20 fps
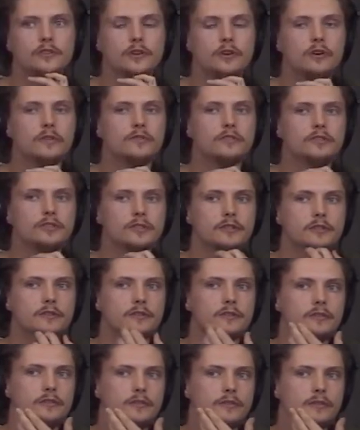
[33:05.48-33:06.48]
it's the
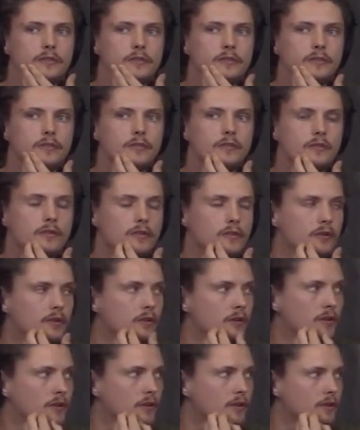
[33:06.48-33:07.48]
overseers. So it's yeah,
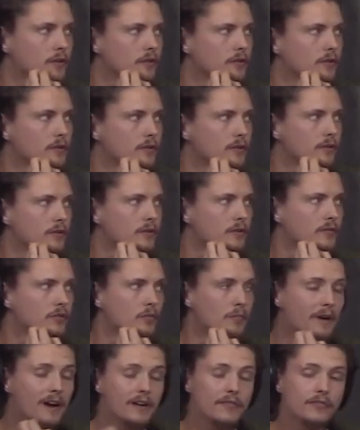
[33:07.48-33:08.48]
yeah. Yeah.
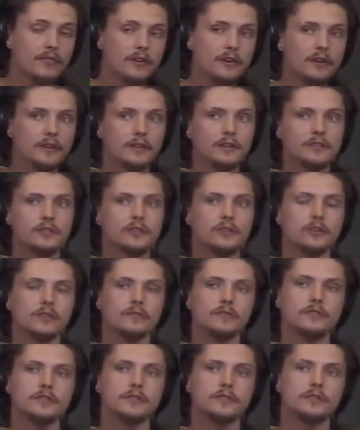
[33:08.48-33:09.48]
For my feeling, it's the
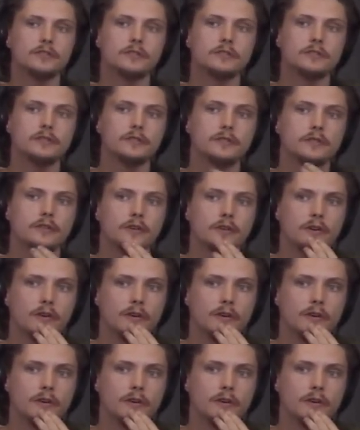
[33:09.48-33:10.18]
overseers.